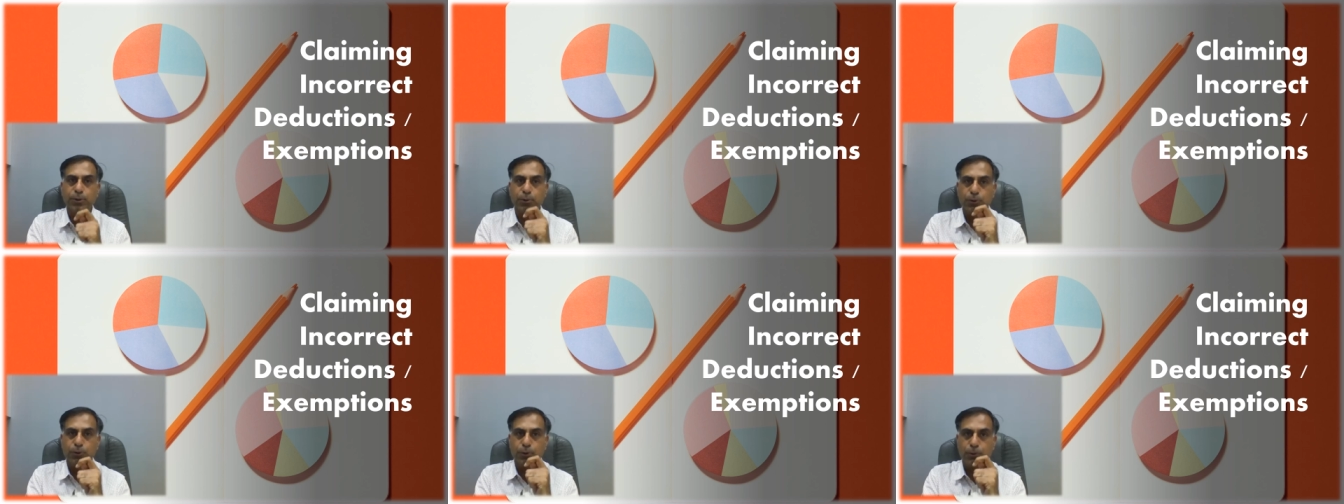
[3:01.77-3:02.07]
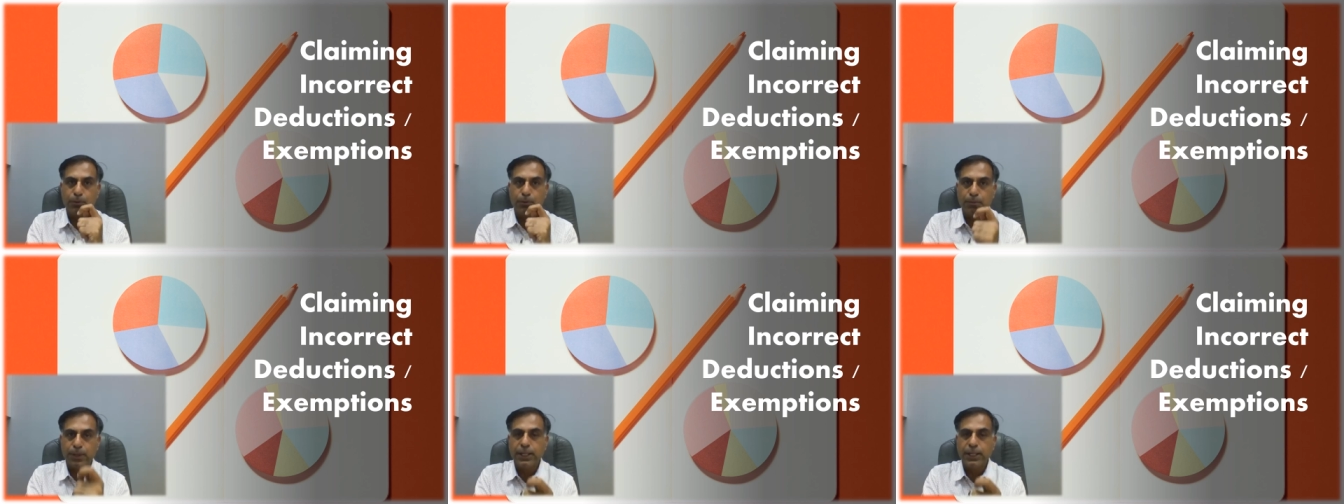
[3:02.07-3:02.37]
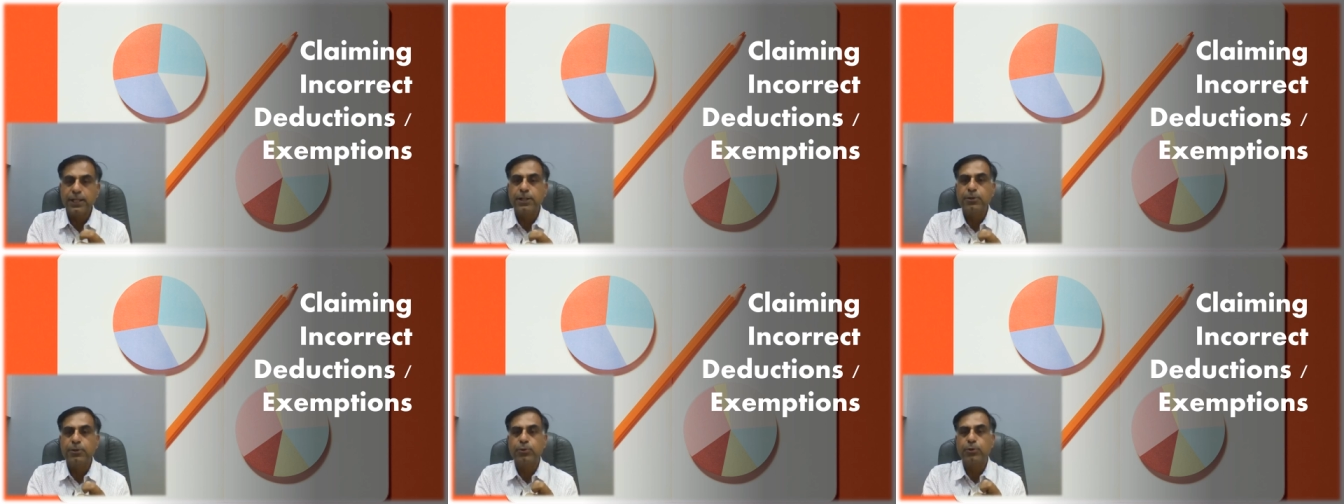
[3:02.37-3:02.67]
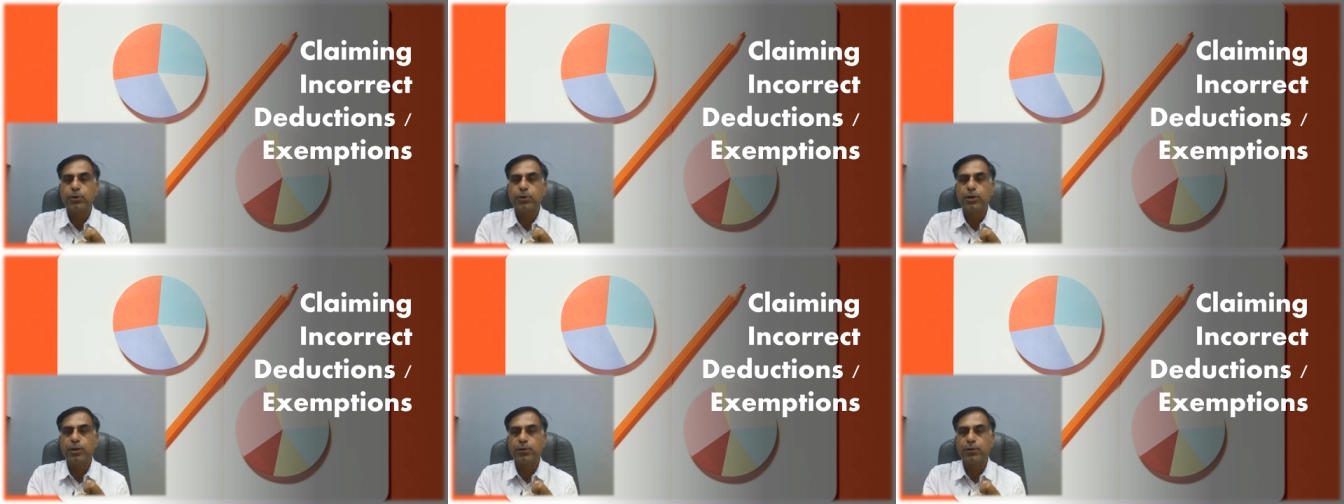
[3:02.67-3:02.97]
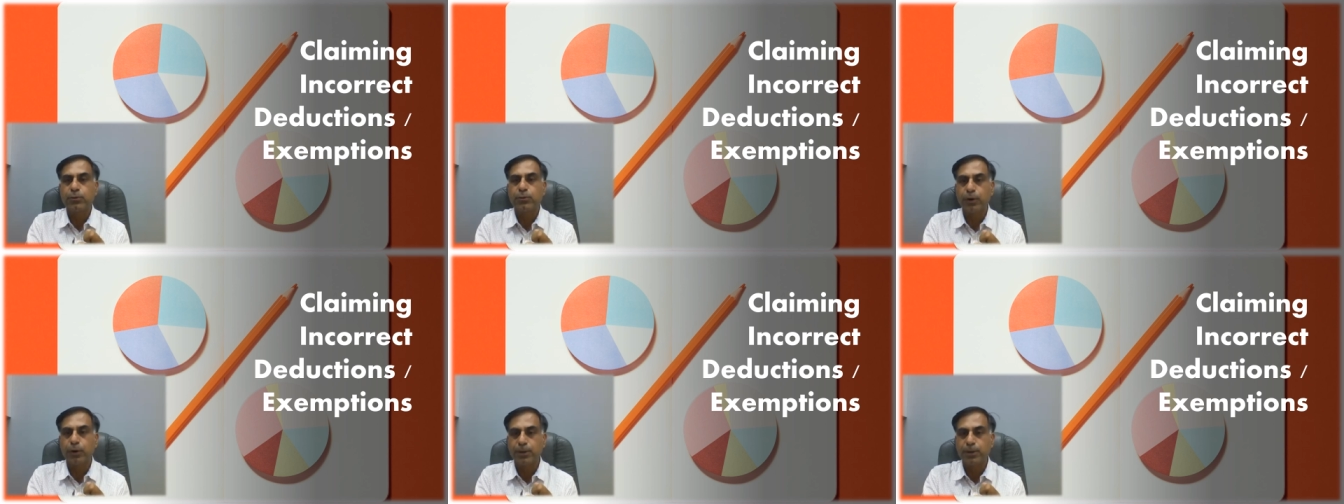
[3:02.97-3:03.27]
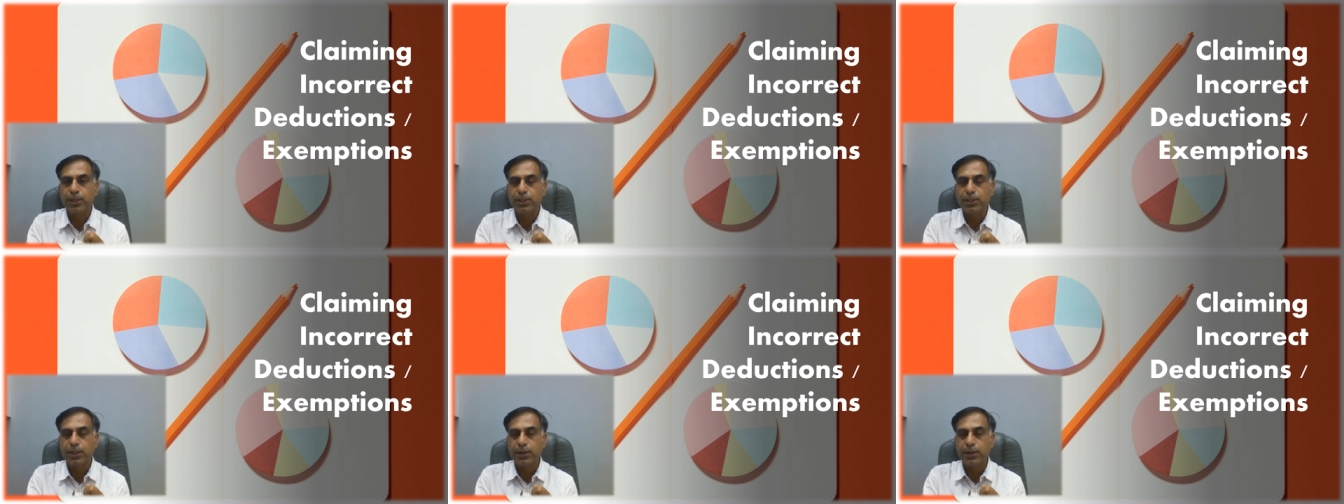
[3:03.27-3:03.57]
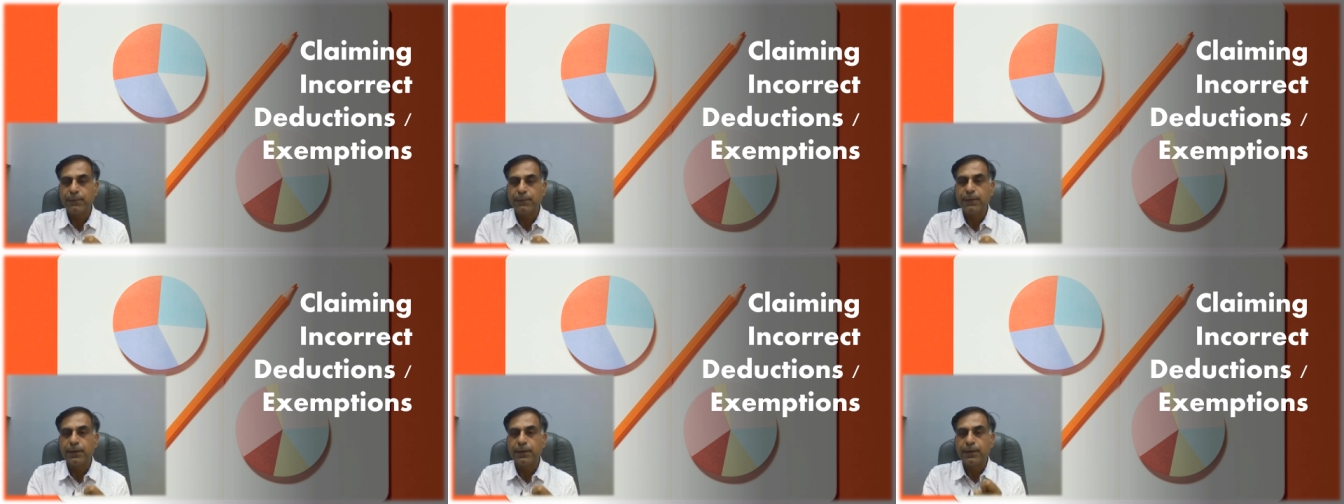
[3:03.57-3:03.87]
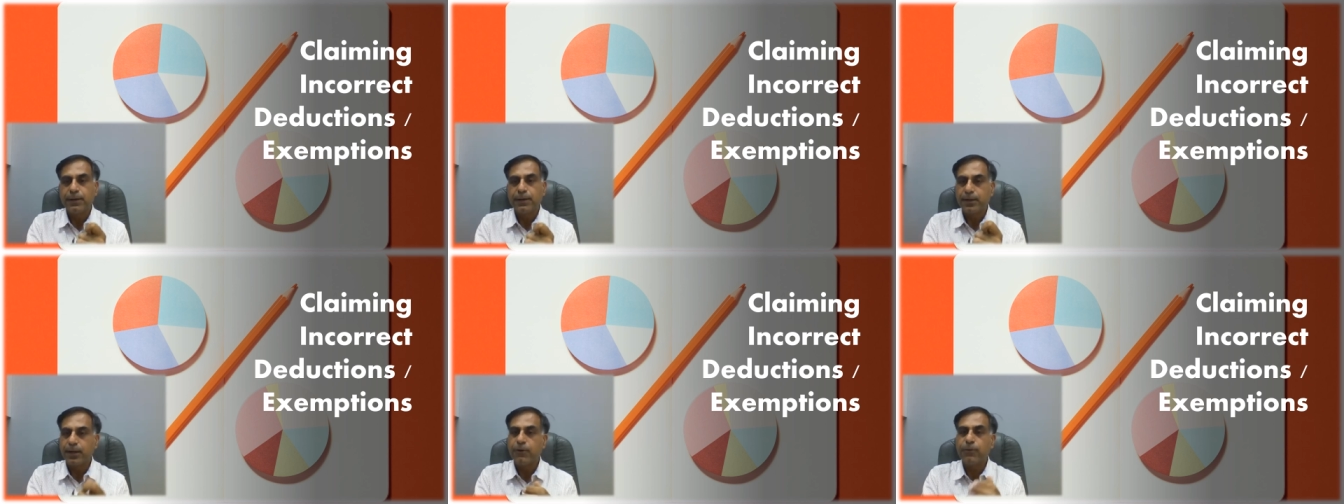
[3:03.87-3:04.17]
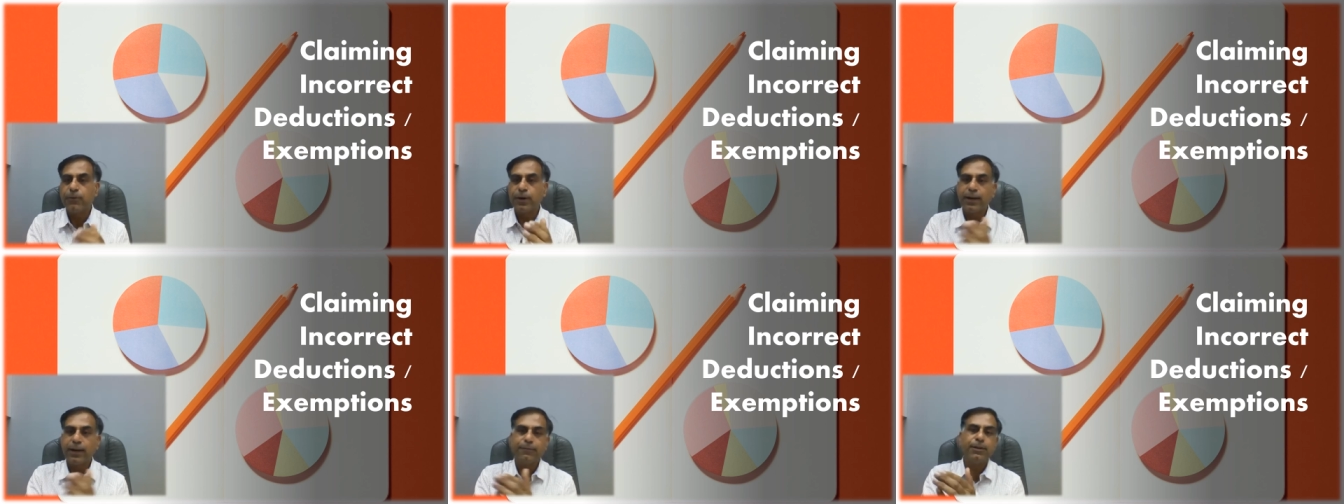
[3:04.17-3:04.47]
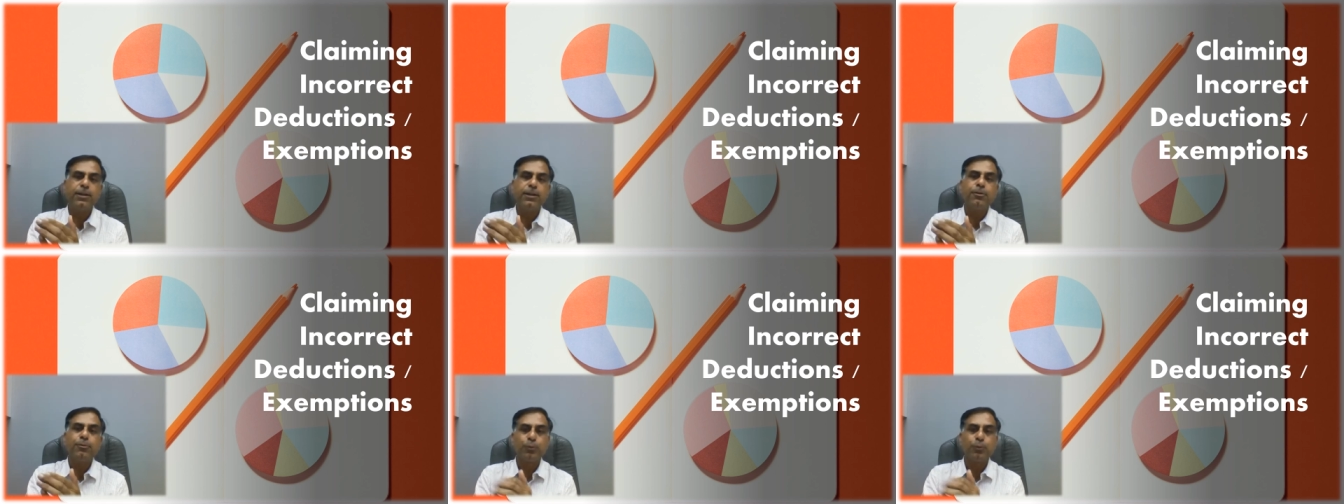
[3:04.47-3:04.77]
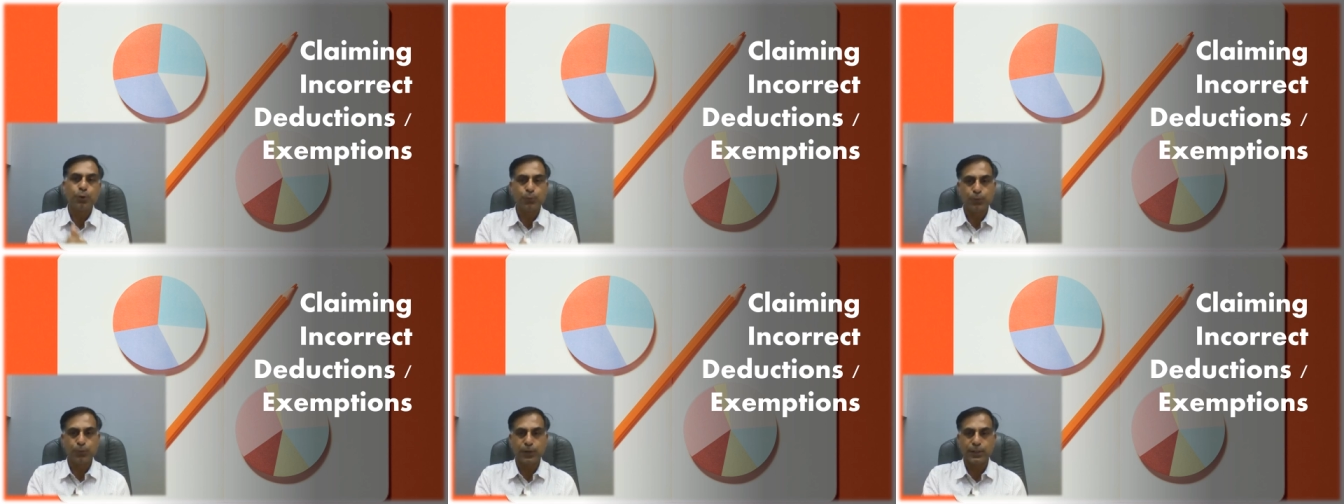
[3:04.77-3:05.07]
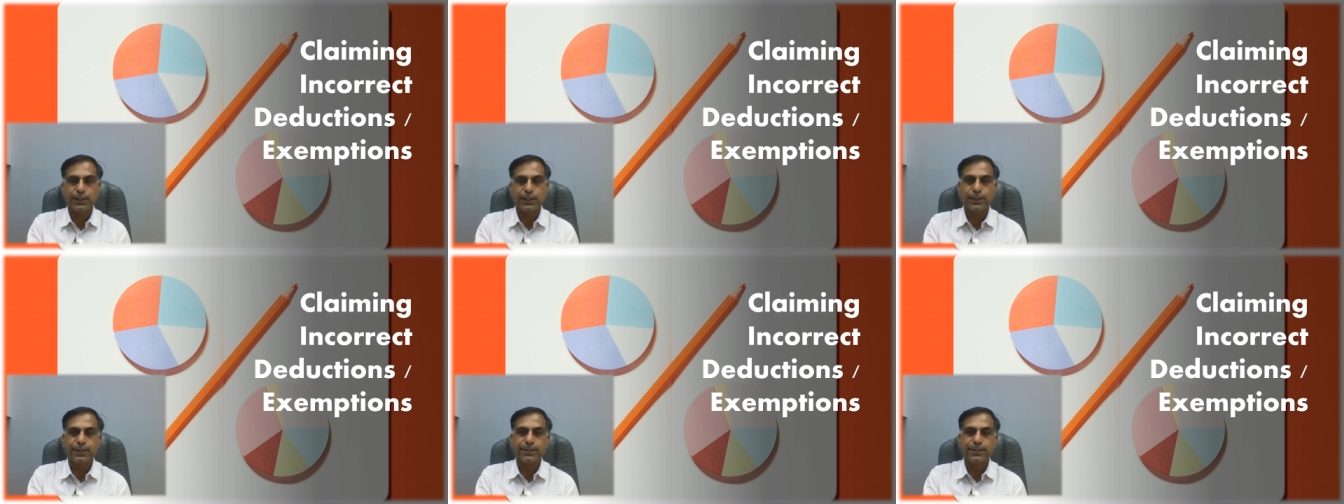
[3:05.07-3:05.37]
to bring into your information. Now I will move further.